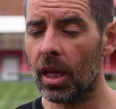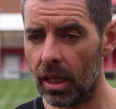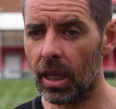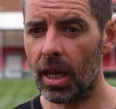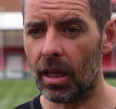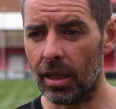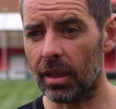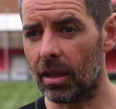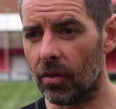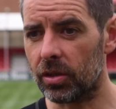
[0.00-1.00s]
Yeah,
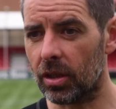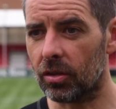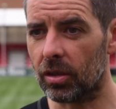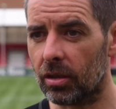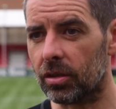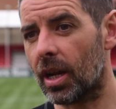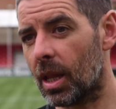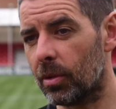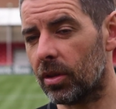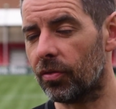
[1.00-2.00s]
and obviously there's an
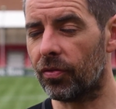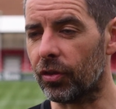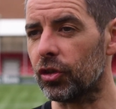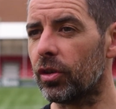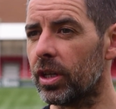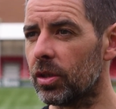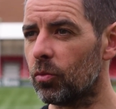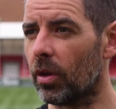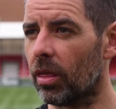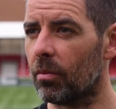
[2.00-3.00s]
element of
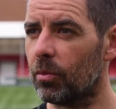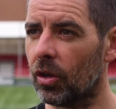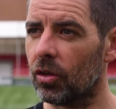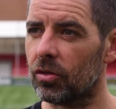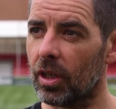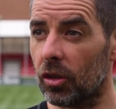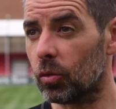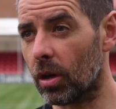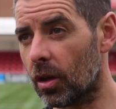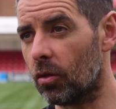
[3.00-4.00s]
frustration with them because they
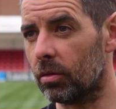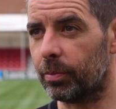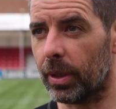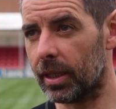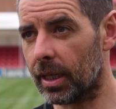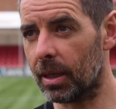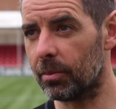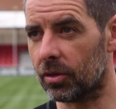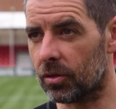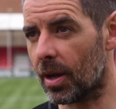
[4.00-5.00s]
just want to go and play the
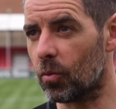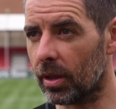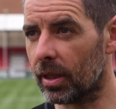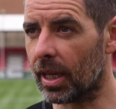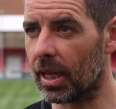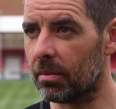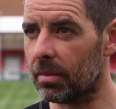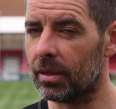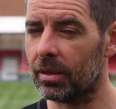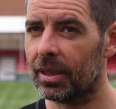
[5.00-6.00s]
game and try and win the game,
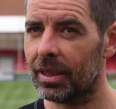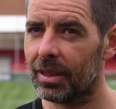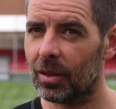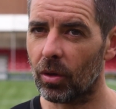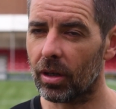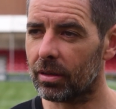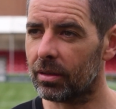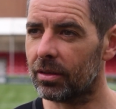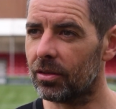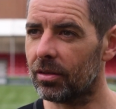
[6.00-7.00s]
and we're
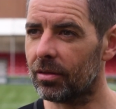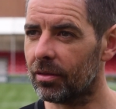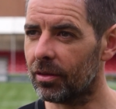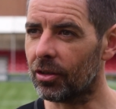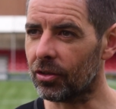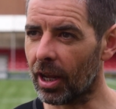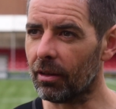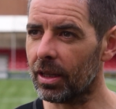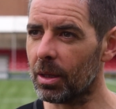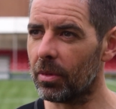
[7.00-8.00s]

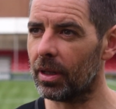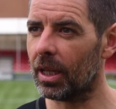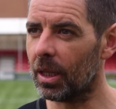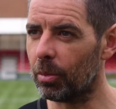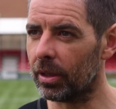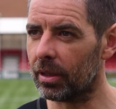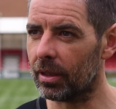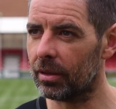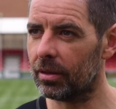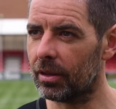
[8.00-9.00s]
curtailing them a little bit
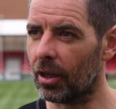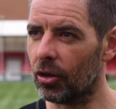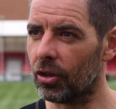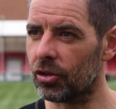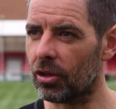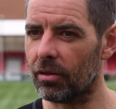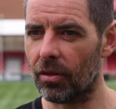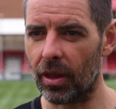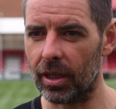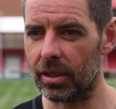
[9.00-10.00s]
to look at certain
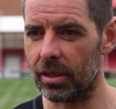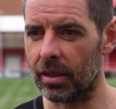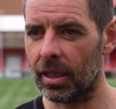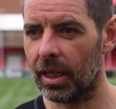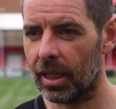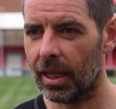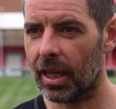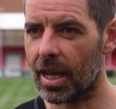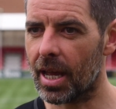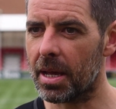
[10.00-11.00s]
things, and
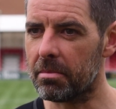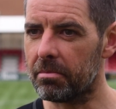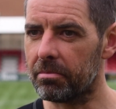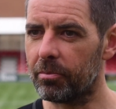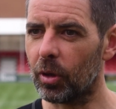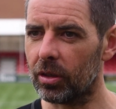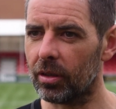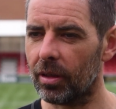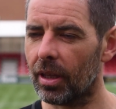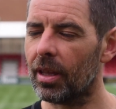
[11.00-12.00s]
but
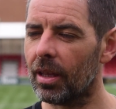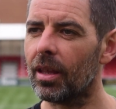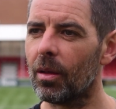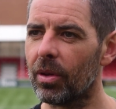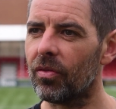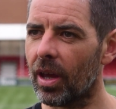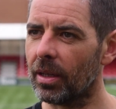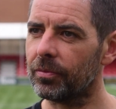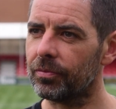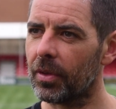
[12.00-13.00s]
they'll be fine.
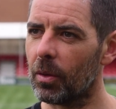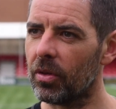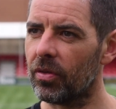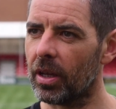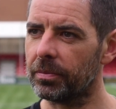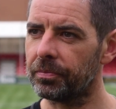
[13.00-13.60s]
They'll be fine.